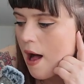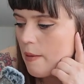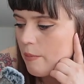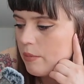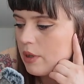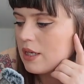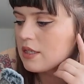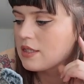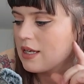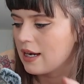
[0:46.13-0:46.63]

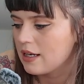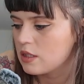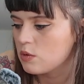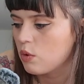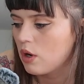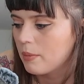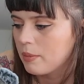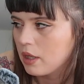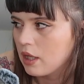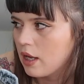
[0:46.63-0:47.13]
because that's
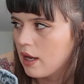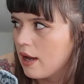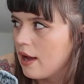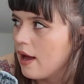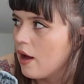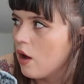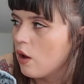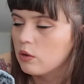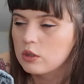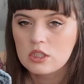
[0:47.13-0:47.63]
what I'm going to
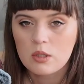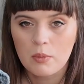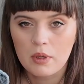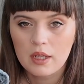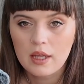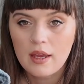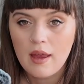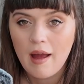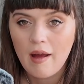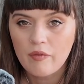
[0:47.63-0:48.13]

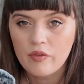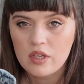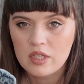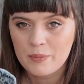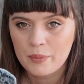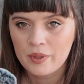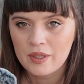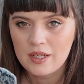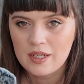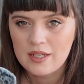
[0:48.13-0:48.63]
ultimately have this
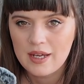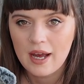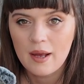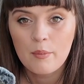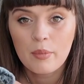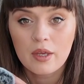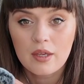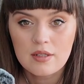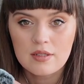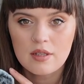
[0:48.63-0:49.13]
printed at.
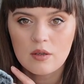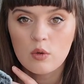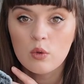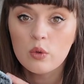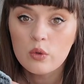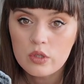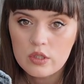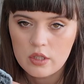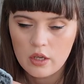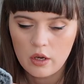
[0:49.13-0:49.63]
Because
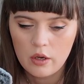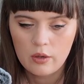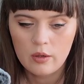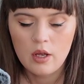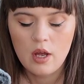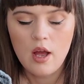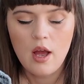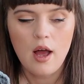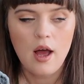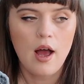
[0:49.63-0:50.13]
also,
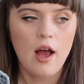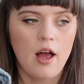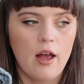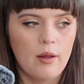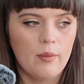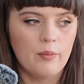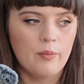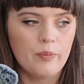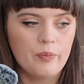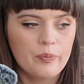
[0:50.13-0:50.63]

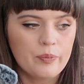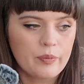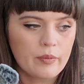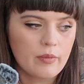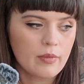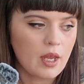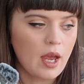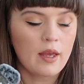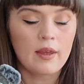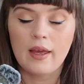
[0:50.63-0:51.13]

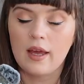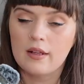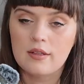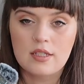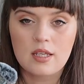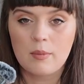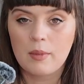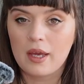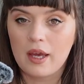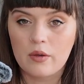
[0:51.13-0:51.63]
again,
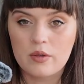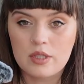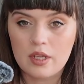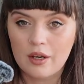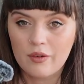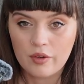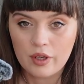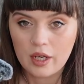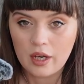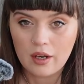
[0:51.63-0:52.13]
something else that I
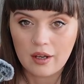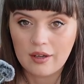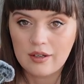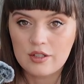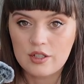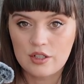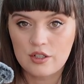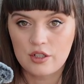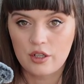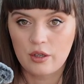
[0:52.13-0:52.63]
really like
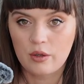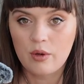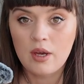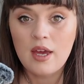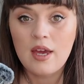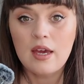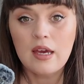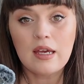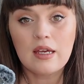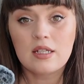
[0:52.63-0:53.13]
to do
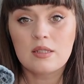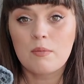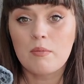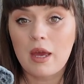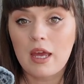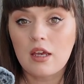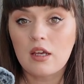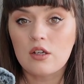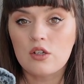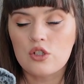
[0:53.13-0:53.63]
is
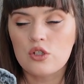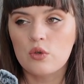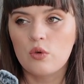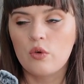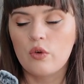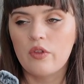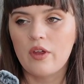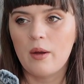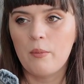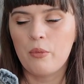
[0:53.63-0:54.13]
make
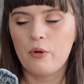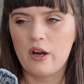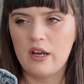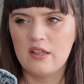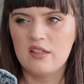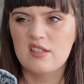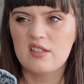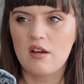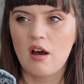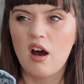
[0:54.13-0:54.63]
sure that
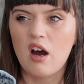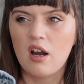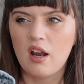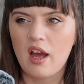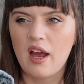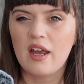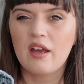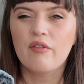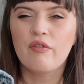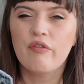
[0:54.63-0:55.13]
prints are
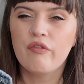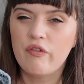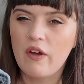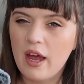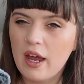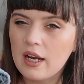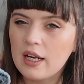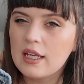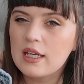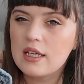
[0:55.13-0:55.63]
like
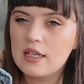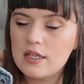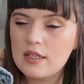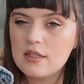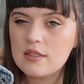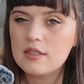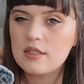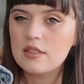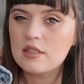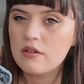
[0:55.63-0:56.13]
fairly
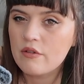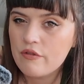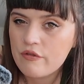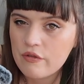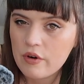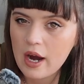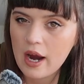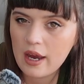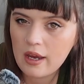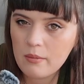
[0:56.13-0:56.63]
easy to
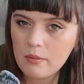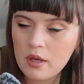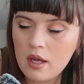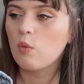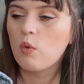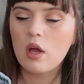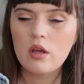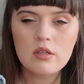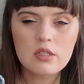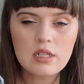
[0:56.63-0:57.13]
frame.
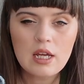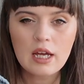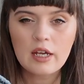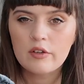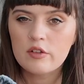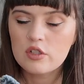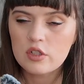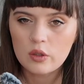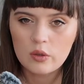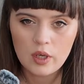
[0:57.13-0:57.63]
Whilst I
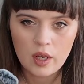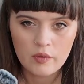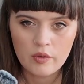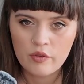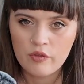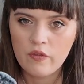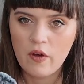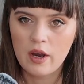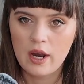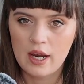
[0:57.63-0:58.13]
do love a
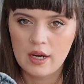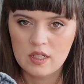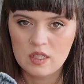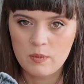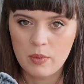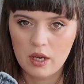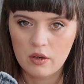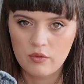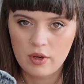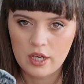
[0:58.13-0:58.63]
fun
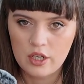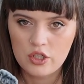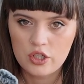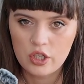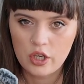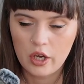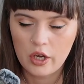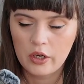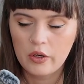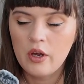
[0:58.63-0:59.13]
aspect
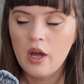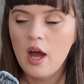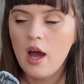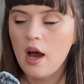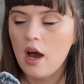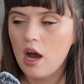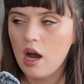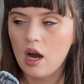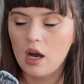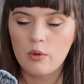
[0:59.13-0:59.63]
ratio,
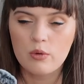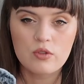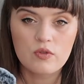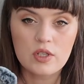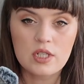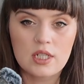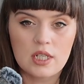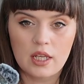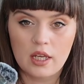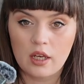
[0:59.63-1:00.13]
I was
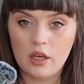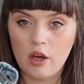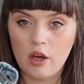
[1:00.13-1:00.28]
recently in